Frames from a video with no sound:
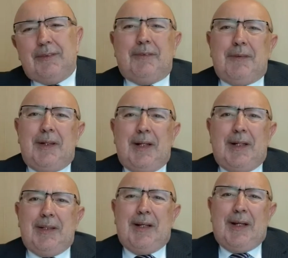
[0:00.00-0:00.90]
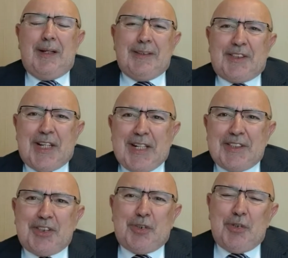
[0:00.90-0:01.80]
a
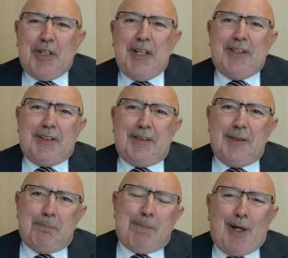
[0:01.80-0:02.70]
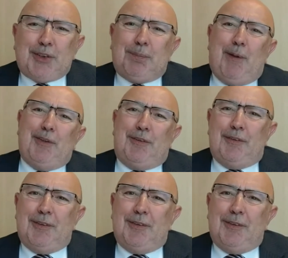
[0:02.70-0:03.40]
chance to hit the pause button